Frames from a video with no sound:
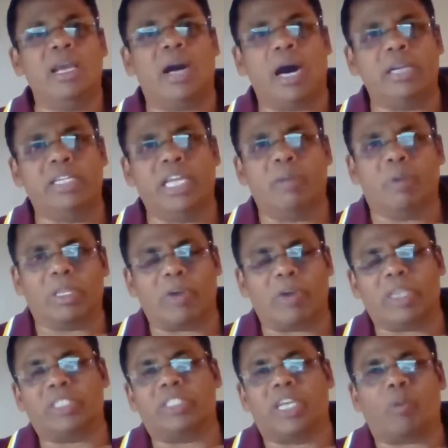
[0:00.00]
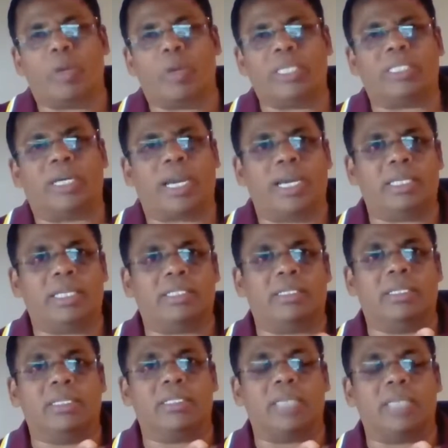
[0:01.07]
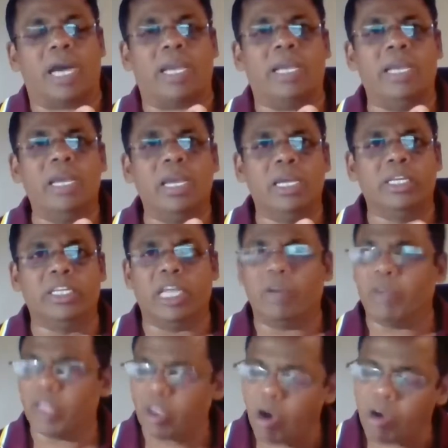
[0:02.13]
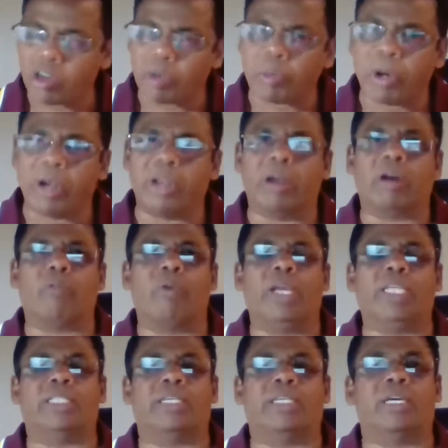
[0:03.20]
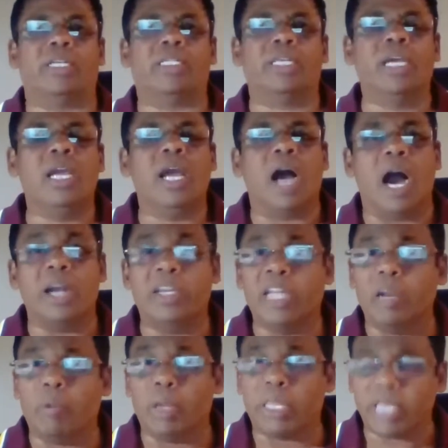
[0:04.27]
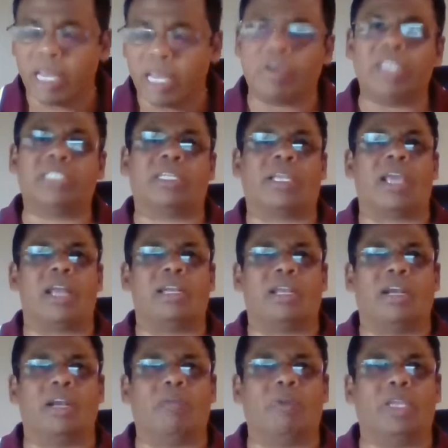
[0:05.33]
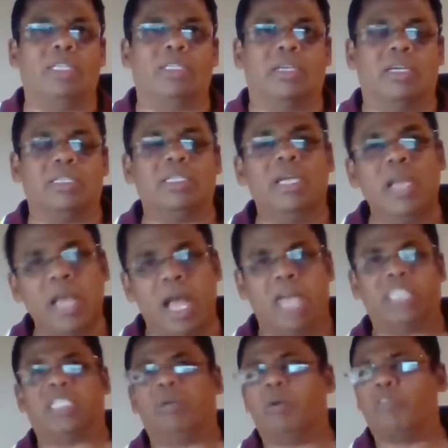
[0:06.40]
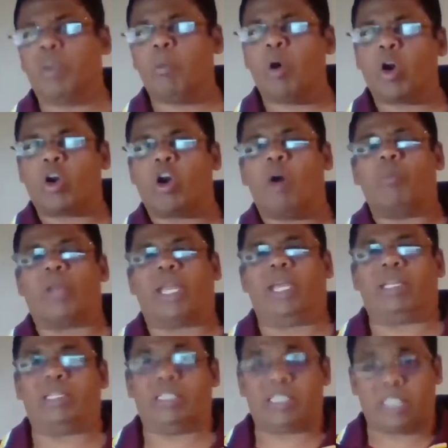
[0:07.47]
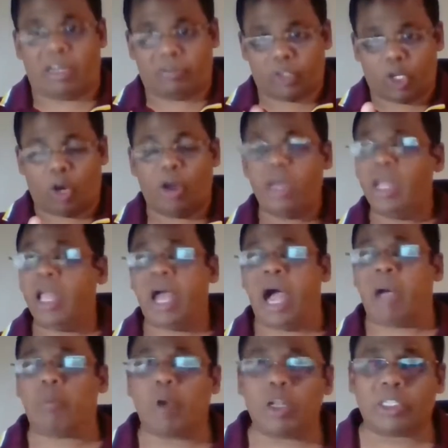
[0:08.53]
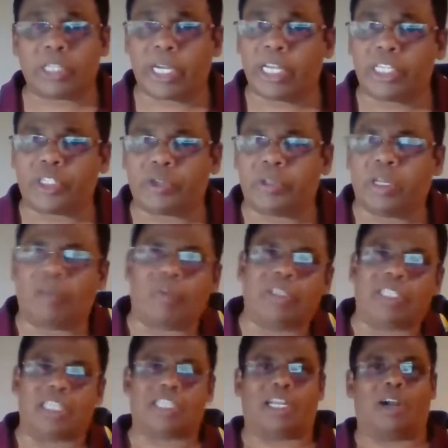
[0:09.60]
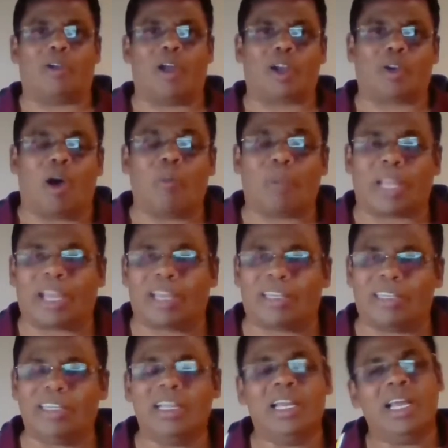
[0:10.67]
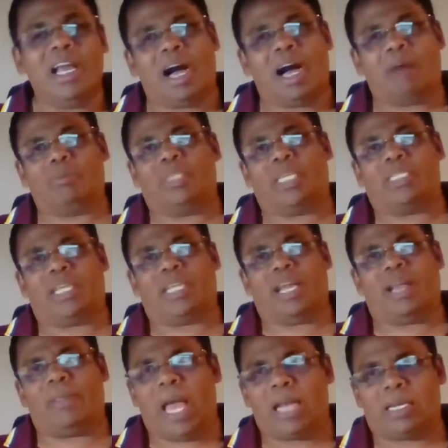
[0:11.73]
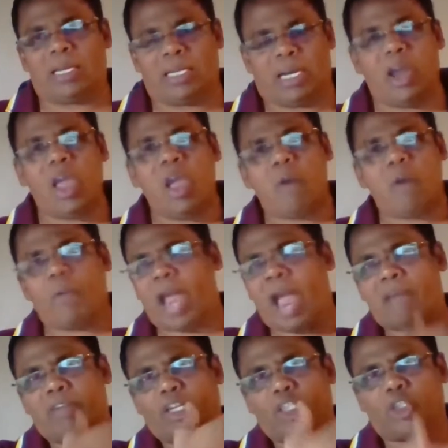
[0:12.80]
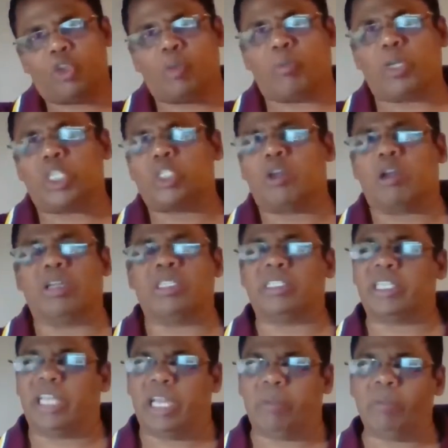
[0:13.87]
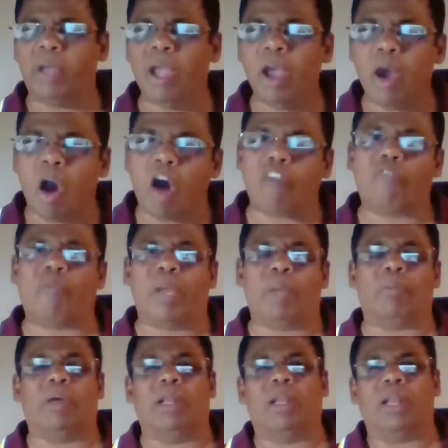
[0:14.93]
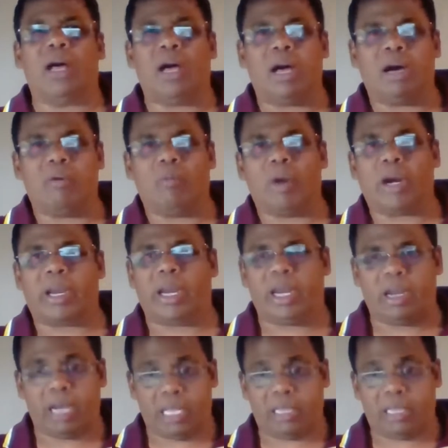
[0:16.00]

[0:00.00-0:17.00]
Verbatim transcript: I deal with resident visa cases, I deal with entrepreneur visas, I deal with investor category visas, and some of the more complicated stuff. So I'm not saying student visas are not complicated. I'm just saying that uh, we have a super solid team of people uh, working